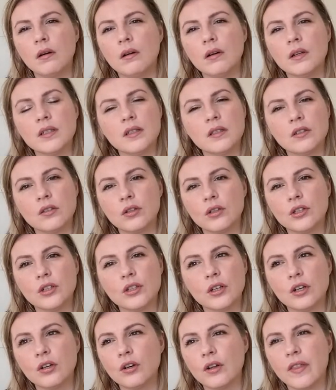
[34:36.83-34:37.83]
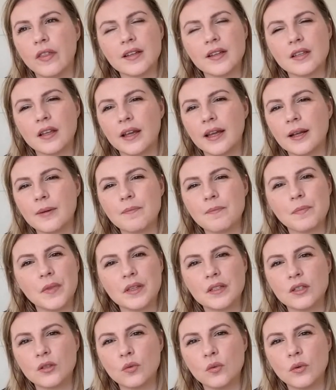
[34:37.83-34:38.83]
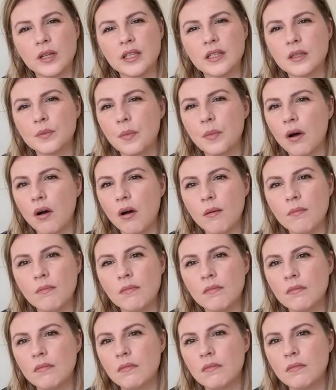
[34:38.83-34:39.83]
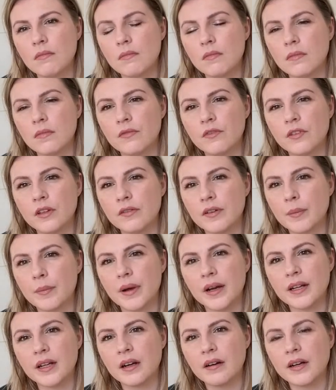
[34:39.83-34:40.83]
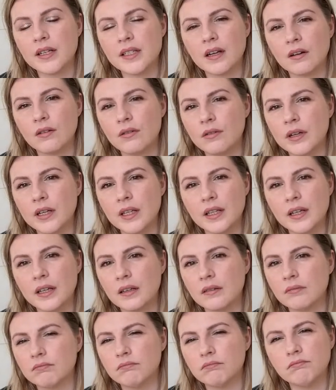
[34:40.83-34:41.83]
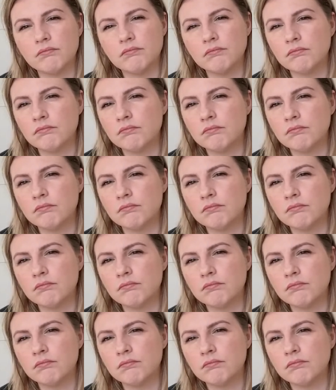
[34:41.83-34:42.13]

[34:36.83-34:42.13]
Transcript: Such a good, that's like the sweet spot for The Vampire Diaries. I really, mm.